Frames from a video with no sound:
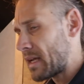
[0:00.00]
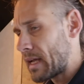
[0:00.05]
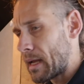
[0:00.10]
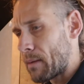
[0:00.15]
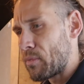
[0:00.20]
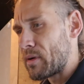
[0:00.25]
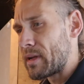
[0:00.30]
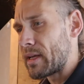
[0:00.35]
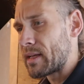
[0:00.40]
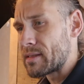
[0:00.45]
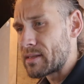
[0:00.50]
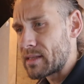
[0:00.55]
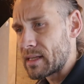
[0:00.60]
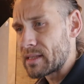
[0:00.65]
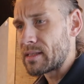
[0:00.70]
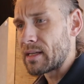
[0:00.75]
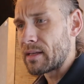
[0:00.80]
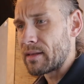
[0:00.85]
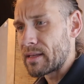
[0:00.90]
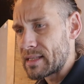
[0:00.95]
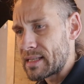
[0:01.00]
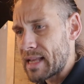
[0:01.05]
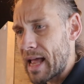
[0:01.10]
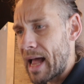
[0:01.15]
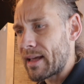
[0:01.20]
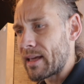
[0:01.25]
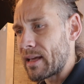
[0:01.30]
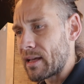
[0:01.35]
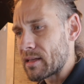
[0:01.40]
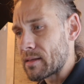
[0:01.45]
again, pretty consistent. The
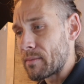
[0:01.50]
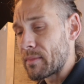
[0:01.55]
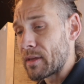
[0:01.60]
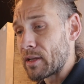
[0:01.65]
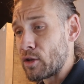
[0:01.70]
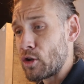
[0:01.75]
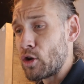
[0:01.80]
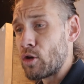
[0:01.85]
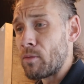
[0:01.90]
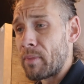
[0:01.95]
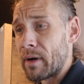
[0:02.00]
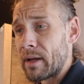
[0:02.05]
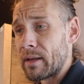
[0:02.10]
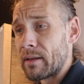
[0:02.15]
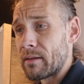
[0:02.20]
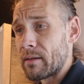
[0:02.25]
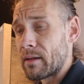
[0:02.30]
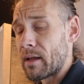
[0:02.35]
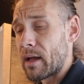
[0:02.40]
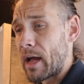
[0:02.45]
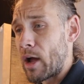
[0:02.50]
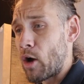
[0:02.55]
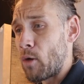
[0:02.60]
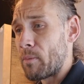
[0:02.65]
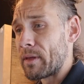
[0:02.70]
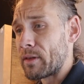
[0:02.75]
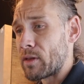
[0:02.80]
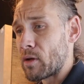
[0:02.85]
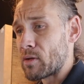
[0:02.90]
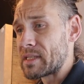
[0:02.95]
snacking is something new, but I
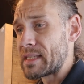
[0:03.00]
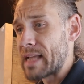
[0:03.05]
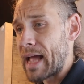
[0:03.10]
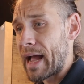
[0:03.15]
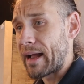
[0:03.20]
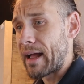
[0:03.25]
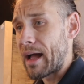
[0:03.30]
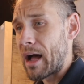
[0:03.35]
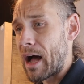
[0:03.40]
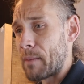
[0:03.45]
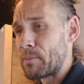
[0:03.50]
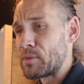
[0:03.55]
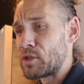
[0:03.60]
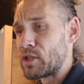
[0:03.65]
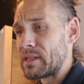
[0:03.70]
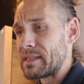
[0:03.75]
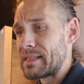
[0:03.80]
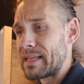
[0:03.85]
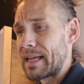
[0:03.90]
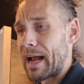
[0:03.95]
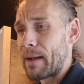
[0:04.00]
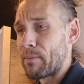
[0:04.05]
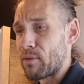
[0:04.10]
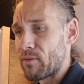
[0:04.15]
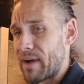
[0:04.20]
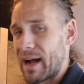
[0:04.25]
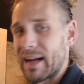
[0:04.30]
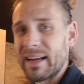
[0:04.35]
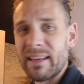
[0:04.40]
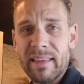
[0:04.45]
hope that those snack options that I
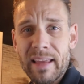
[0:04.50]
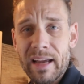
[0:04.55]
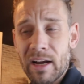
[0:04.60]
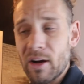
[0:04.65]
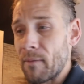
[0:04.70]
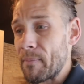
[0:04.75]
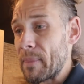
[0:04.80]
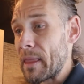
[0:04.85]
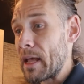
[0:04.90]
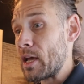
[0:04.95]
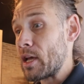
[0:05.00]
provided there,